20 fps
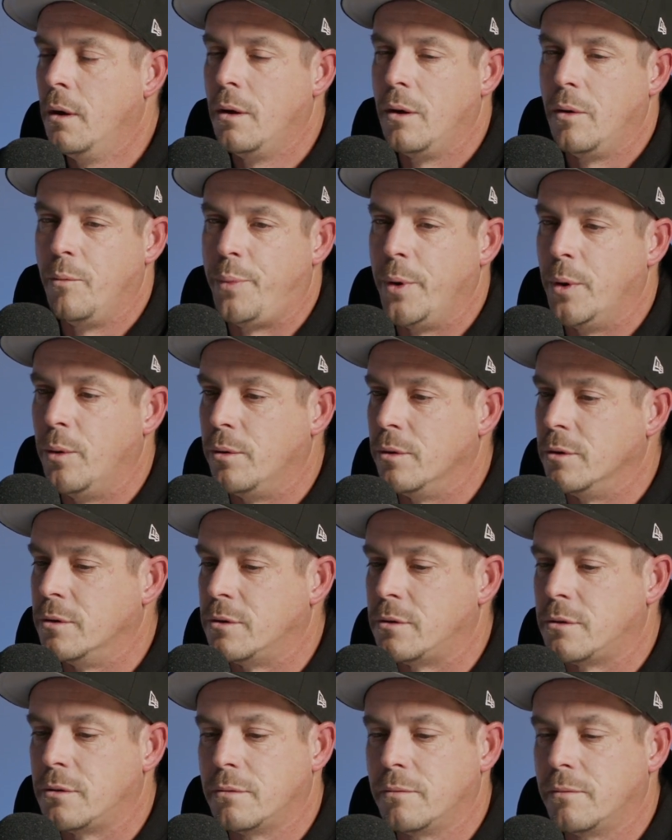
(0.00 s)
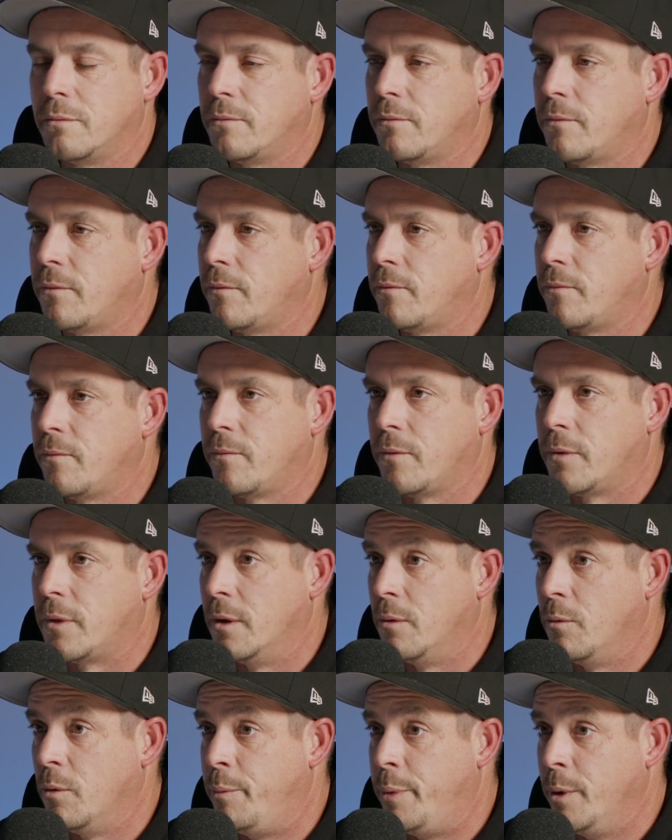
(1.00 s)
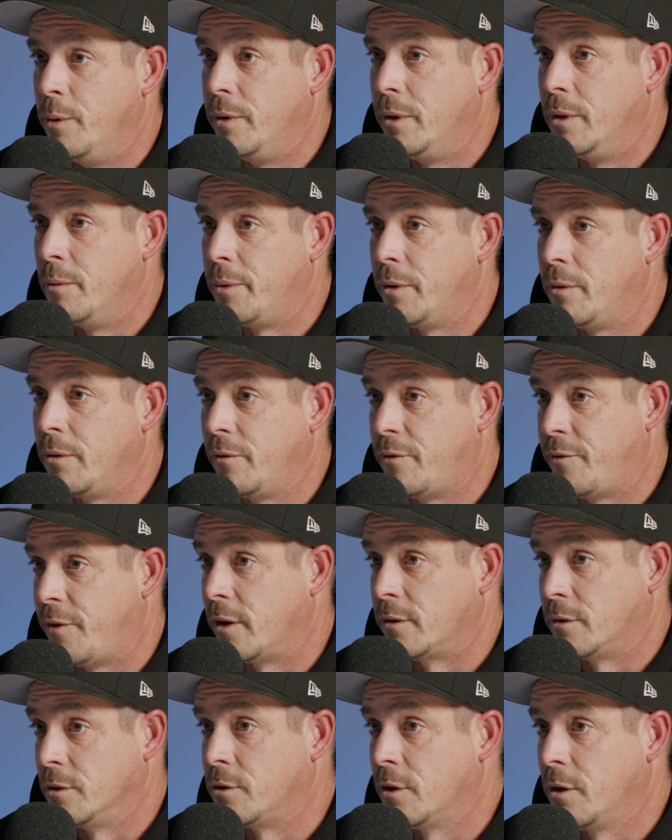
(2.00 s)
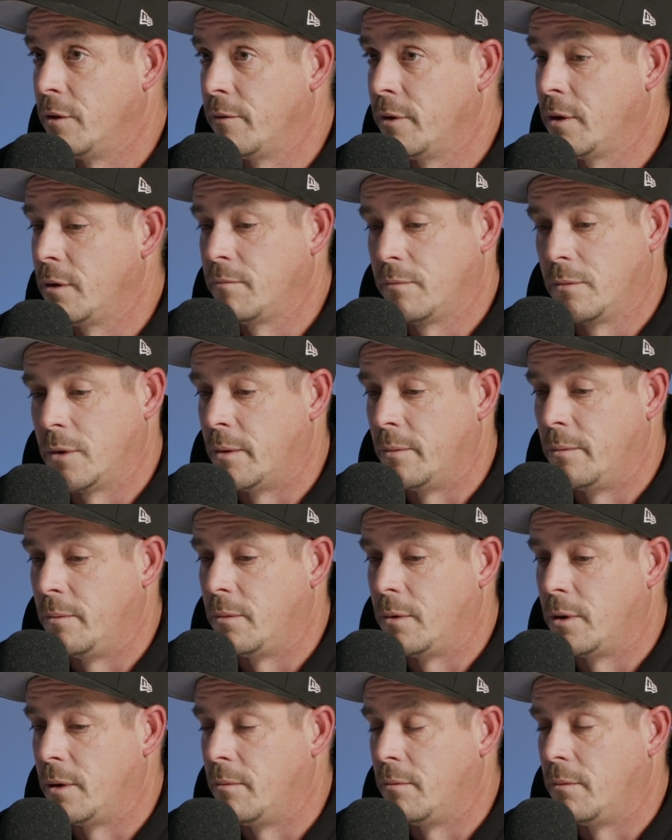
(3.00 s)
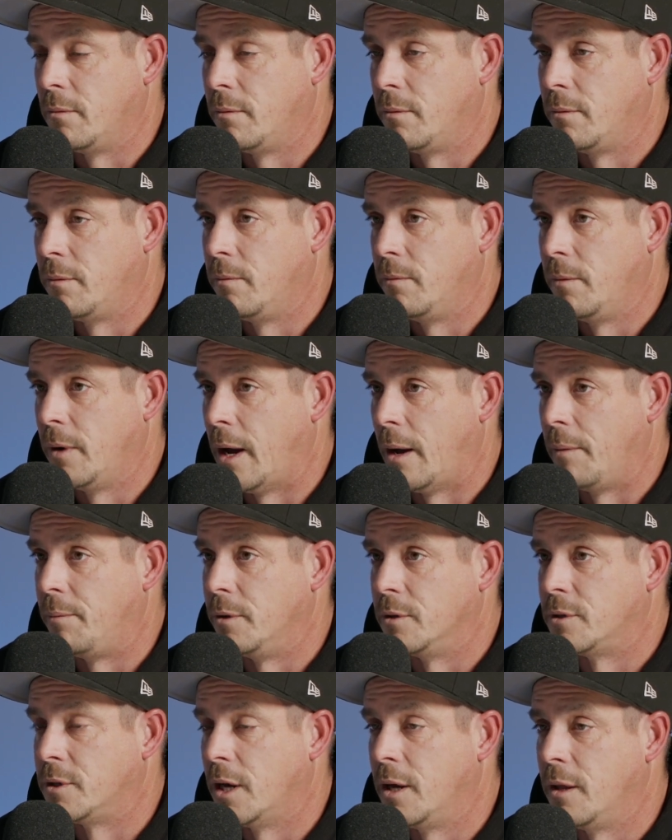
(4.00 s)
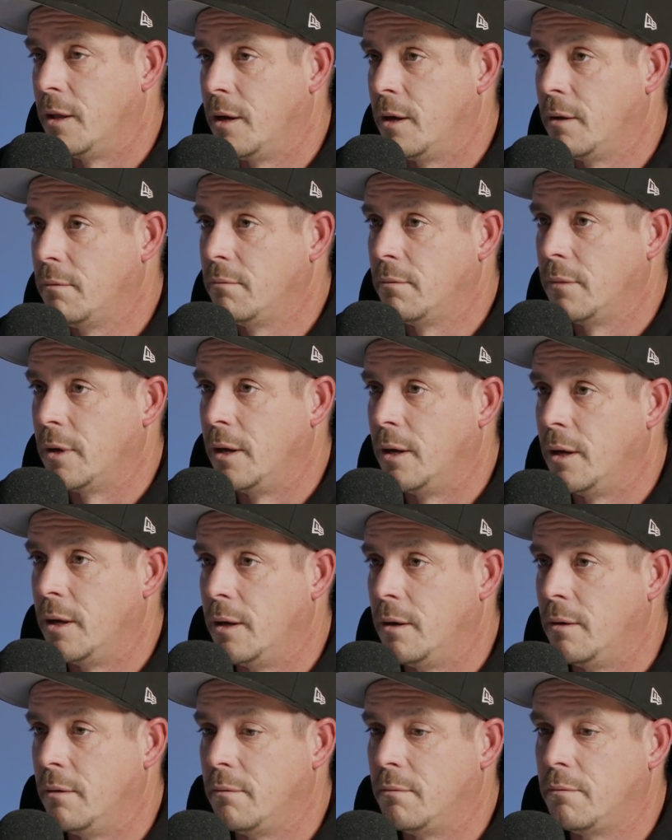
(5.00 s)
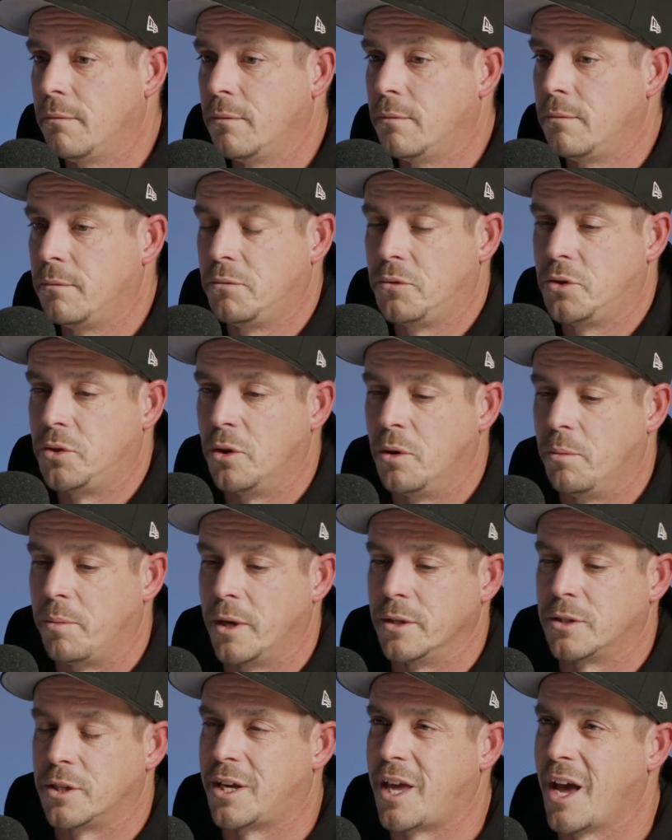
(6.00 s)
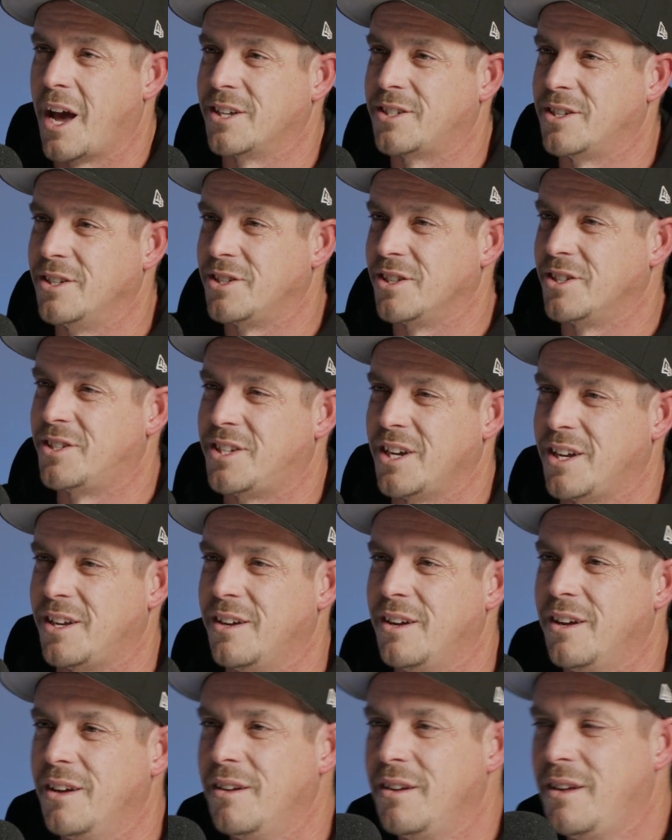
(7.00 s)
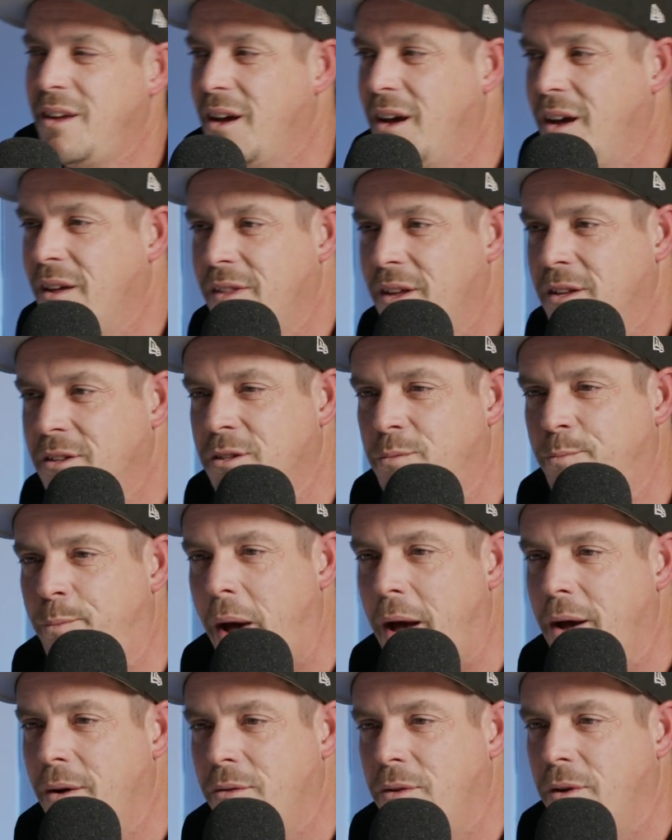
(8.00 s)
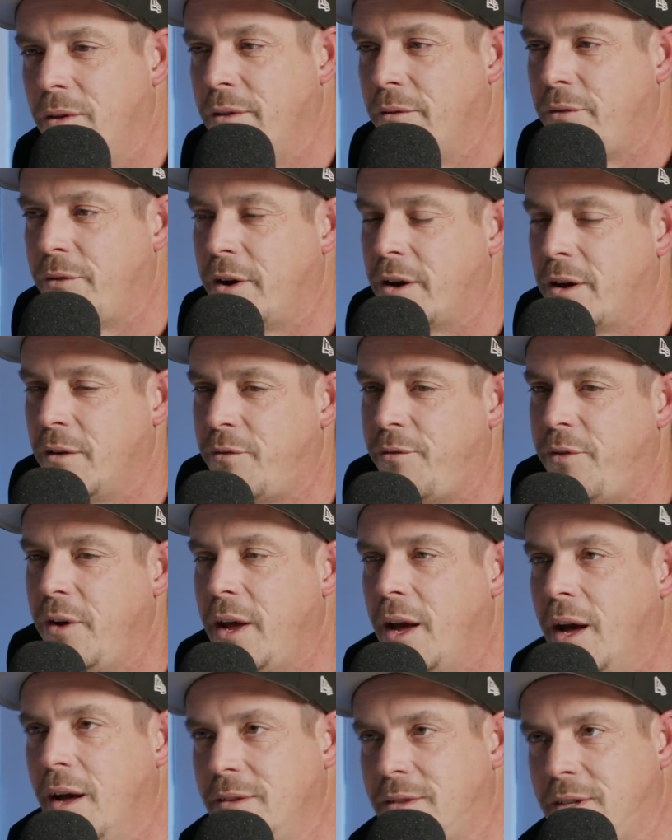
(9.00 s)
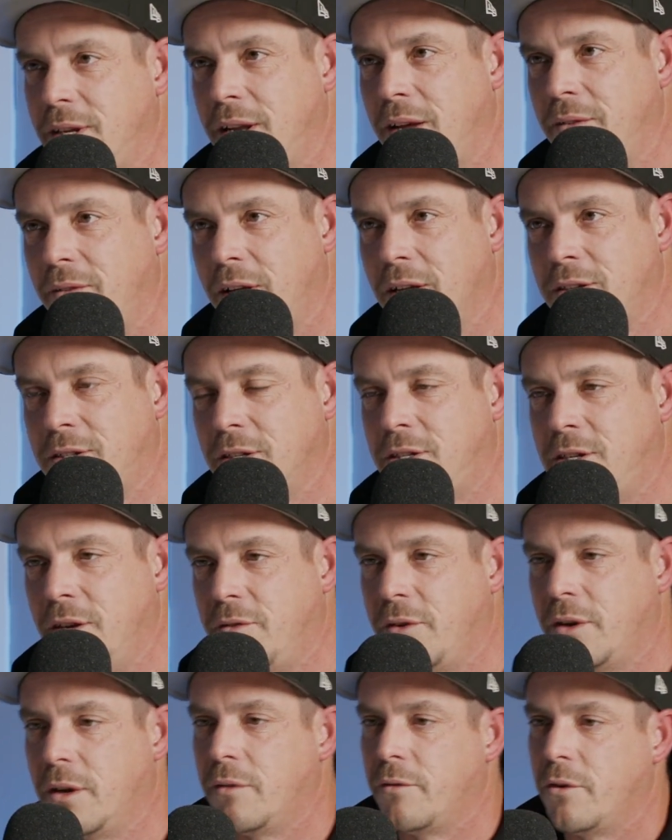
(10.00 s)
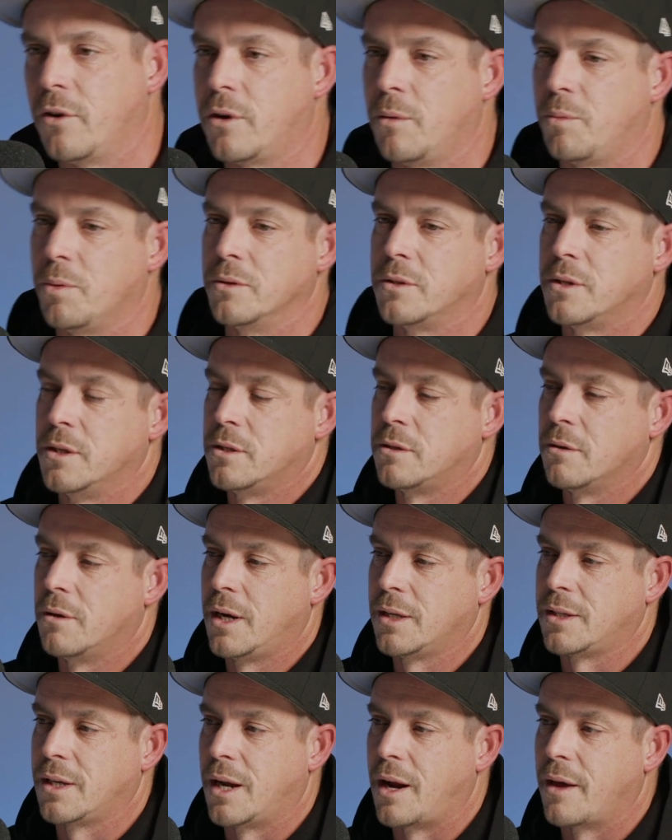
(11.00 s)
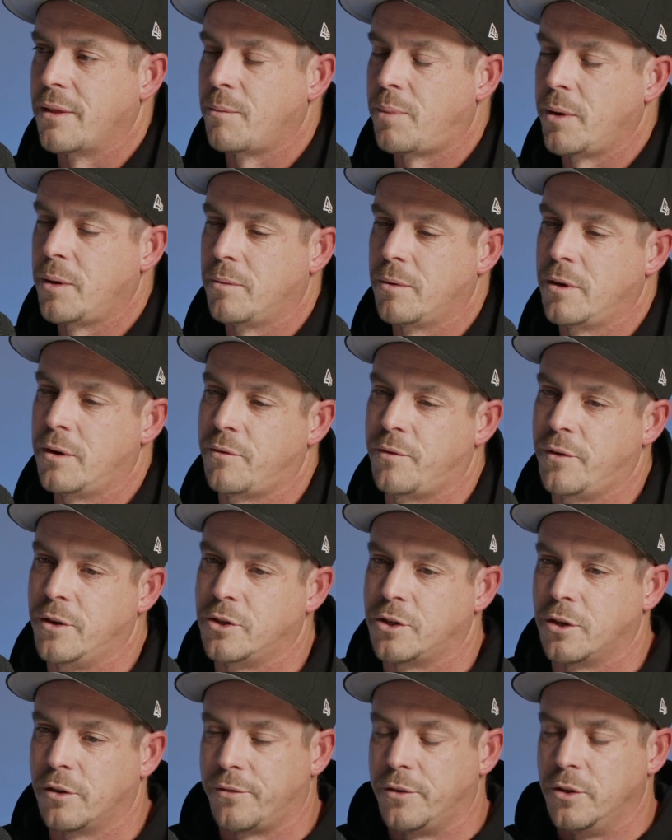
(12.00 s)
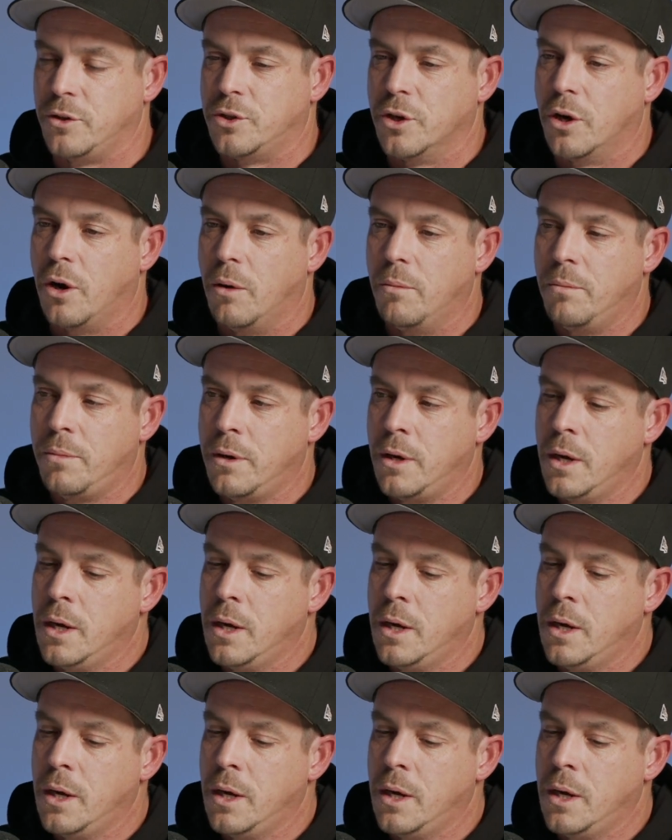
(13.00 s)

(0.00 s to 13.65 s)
Builders that were building the building fucked us over. I'm mm. I'm happy to say that. And took what, a bunch of cash and just mid said, yeah, and then just bailed on the fucking fit out. Didn't even get certificate of occupancy, so I had to get other people in to finish off the job.